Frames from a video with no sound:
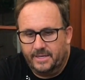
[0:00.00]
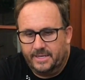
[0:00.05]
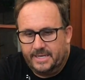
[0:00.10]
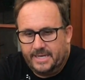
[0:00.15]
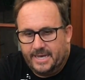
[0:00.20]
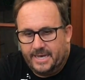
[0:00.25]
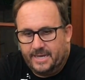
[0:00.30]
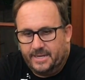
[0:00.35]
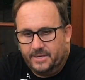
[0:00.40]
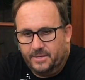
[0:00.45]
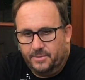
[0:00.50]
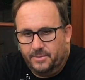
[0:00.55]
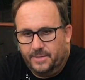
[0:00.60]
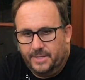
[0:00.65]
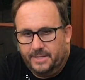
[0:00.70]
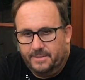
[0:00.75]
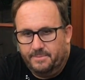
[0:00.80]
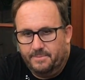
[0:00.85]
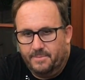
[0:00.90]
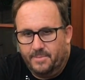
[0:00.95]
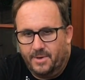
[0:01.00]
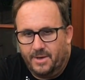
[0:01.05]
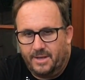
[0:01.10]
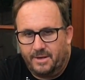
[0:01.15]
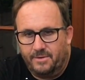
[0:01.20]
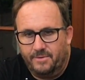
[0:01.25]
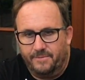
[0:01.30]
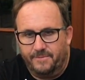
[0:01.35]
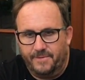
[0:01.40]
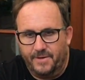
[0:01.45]
cardioid
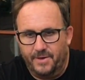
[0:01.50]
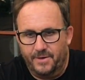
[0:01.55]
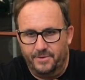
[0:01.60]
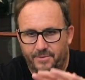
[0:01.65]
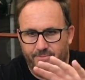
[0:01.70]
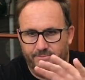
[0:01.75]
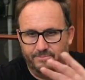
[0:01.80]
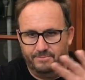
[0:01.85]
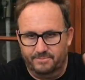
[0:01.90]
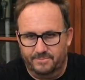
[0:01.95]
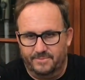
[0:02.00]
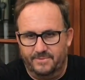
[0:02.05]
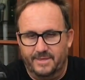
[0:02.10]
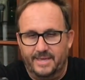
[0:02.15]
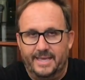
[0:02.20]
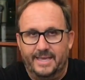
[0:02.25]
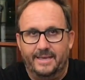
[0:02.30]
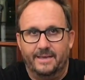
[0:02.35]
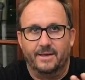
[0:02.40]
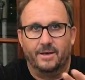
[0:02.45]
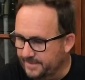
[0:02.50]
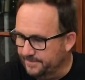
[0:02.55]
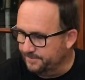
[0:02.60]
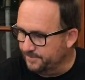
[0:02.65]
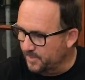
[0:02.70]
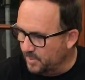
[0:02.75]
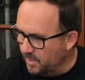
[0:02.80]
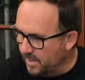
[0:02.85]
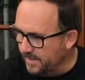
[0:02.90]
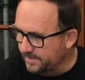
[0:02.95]
microphone thing.
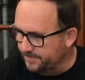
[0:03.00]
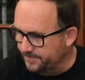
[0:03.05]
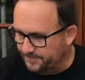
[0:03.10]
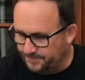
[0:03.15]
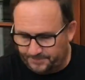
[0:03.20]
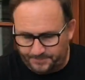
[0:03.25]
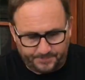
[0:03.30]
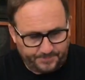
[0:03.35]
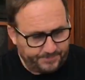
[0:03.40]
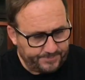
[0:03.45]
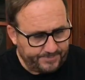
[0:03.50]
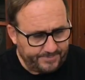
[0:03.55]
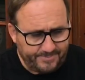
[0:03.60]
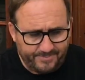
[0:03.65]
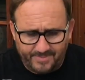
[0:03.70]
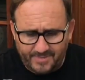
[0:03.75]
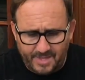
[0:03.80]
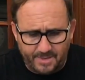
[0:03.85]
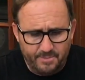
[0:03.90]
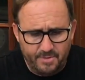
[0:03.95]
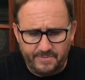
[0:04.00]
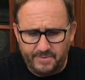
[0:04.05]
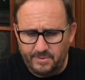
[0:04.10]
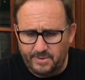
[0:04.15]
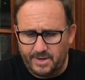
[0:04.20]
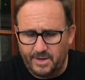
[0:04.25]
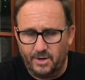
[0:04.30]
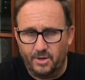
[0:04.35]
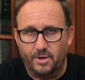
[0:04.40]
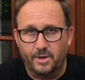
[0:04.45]
Right, moving
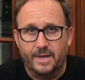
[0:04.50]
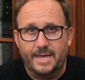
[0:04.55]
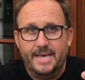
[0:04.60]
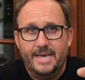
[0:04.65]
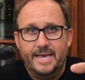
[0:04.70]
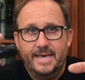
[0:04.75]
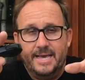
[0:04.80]
right along.